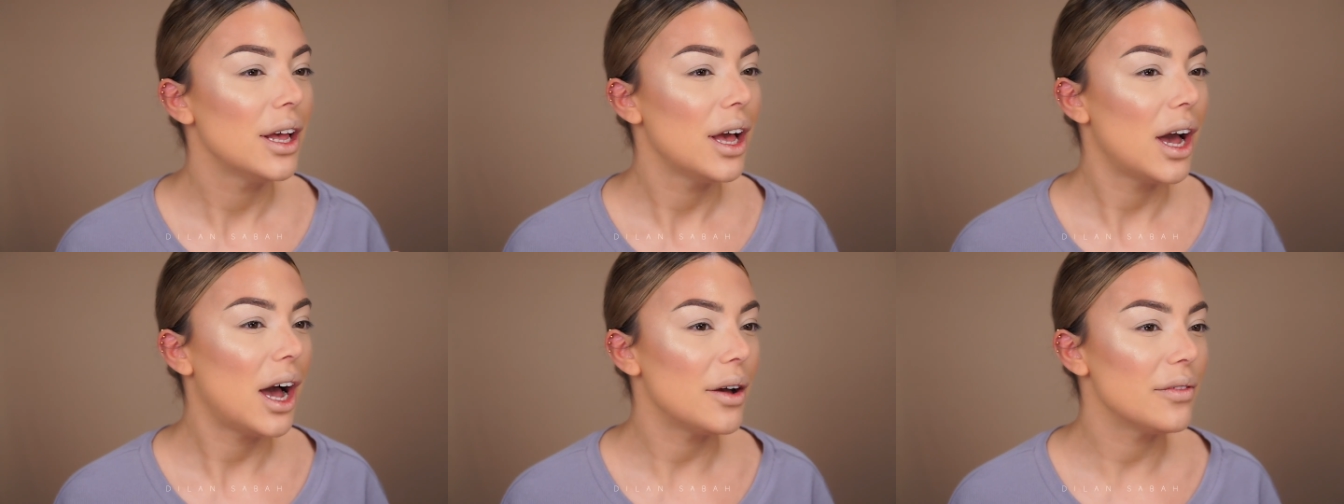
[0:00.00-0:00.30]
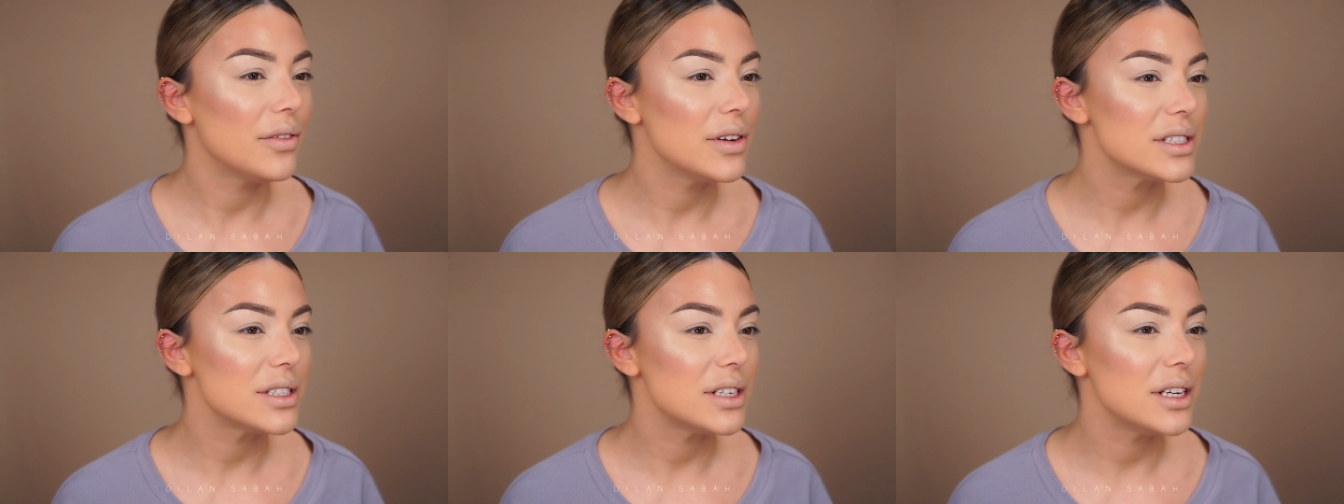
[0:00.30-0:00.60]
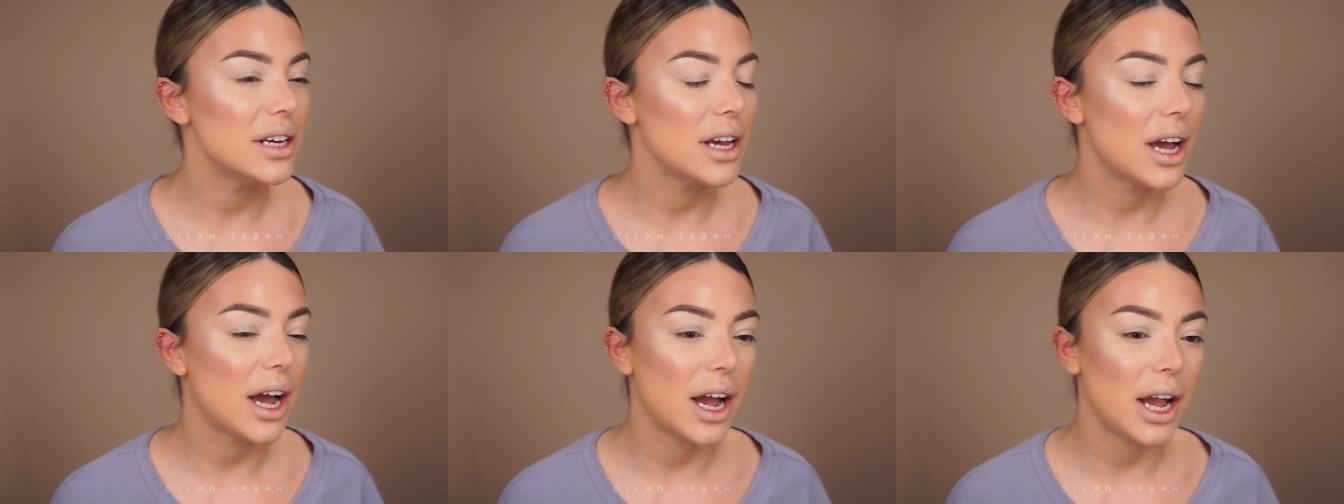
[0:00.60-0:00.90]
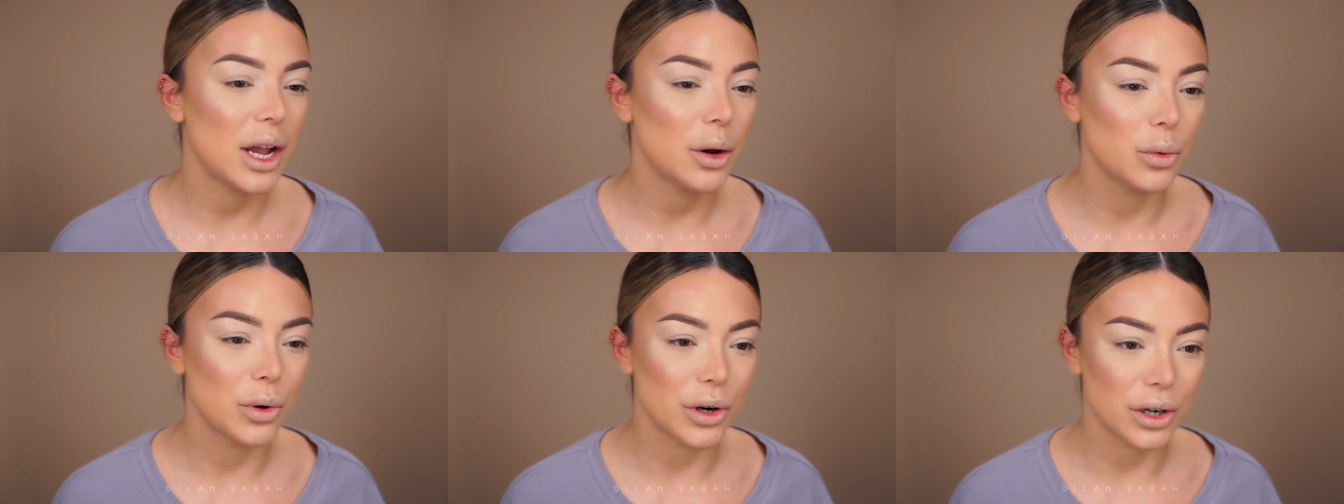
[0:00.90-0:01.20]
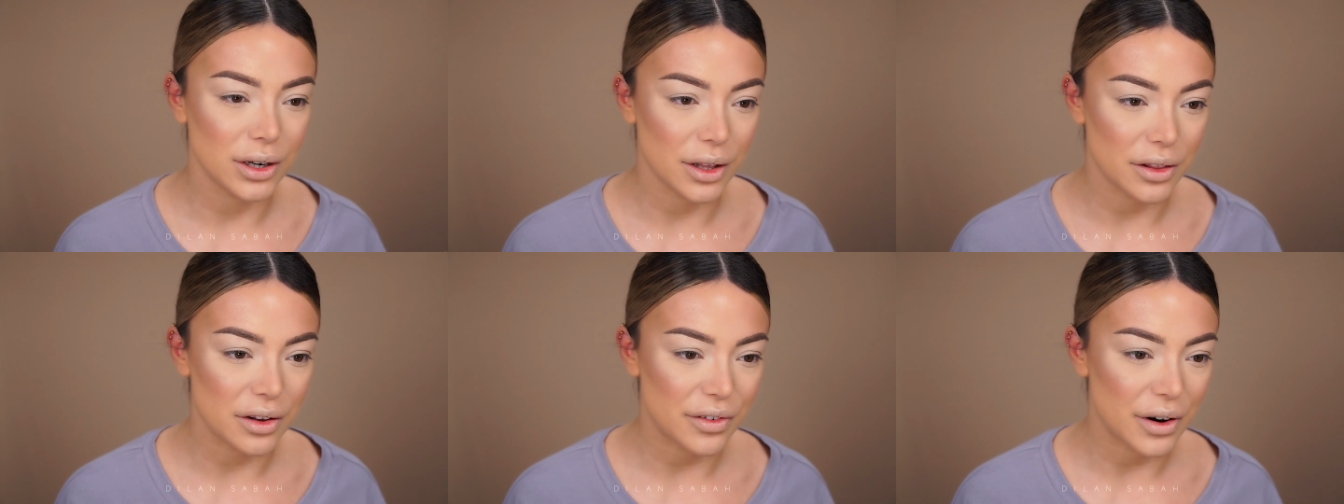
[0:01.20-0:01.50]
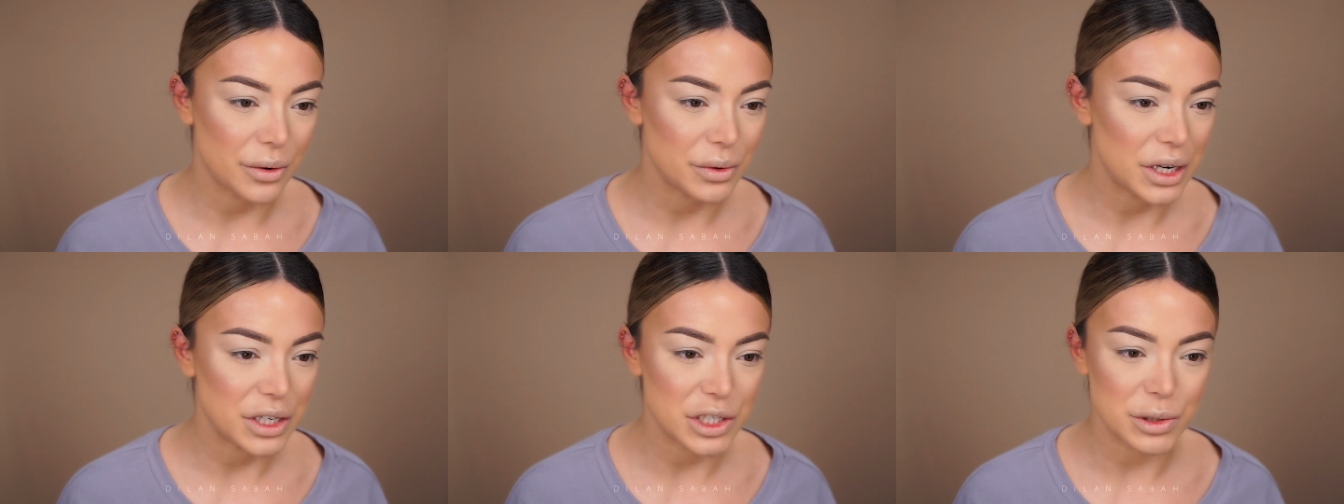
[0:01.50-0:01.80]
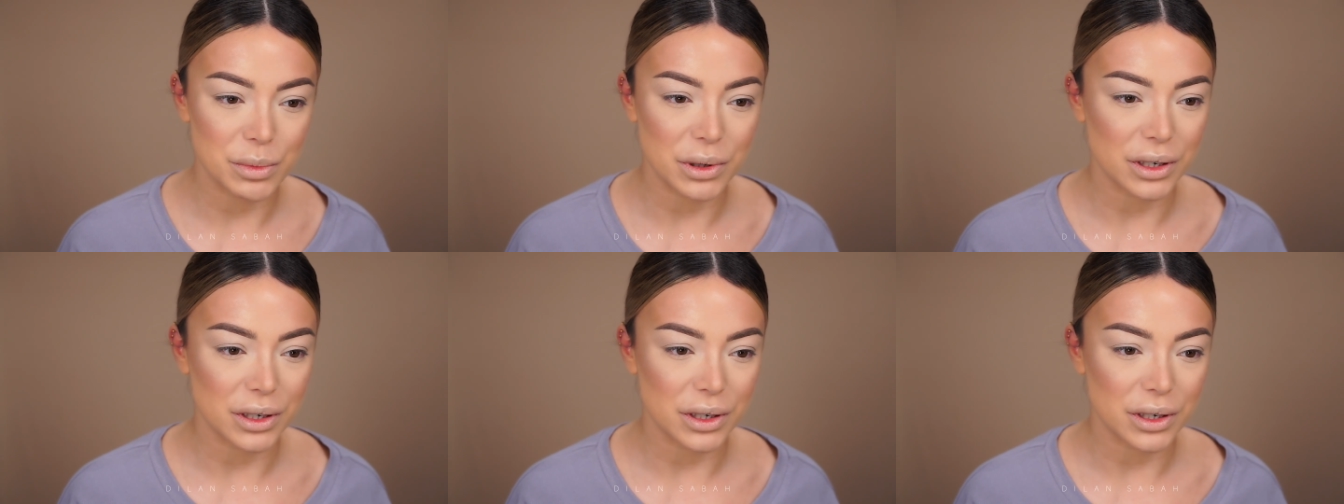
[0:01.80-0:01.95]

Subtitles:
Obviously I wore another foundation,